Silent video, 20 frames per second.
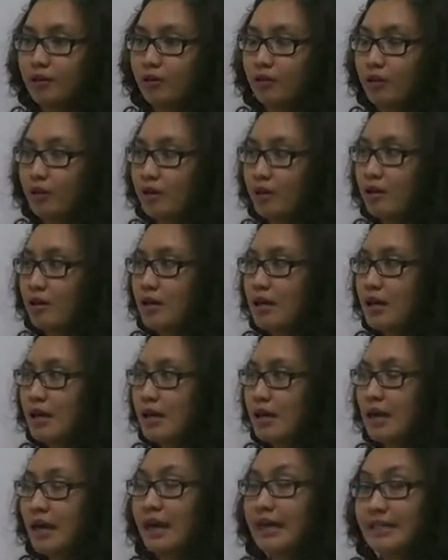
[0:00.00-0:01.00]
or
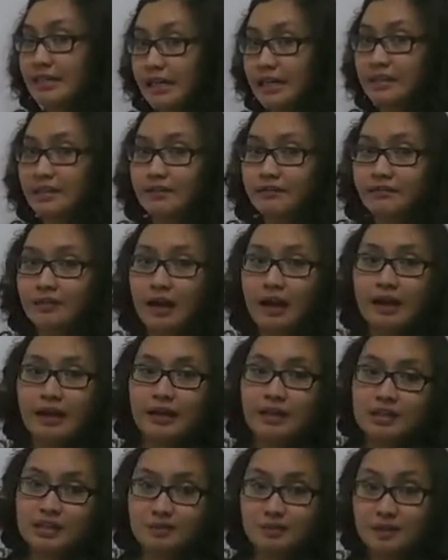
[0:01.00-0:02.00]
identify a
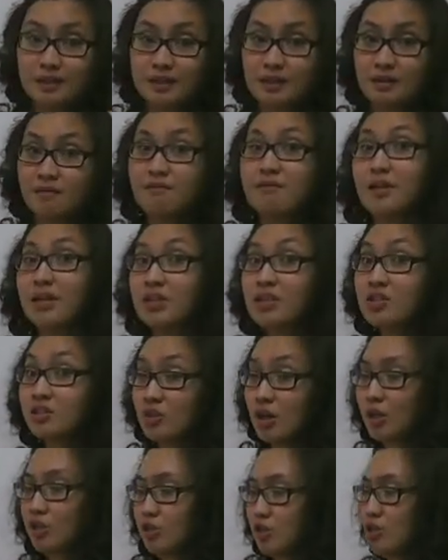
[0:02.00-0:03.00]
specific
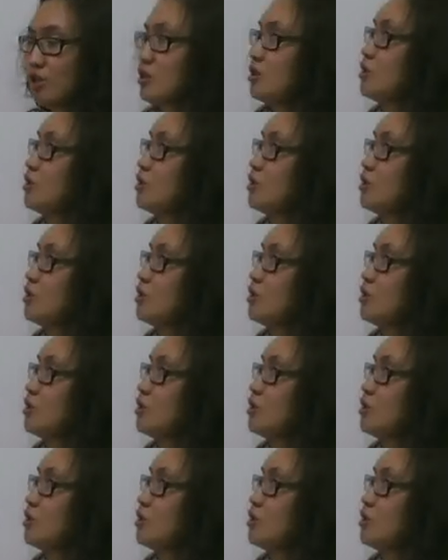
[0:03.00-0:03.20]
structure.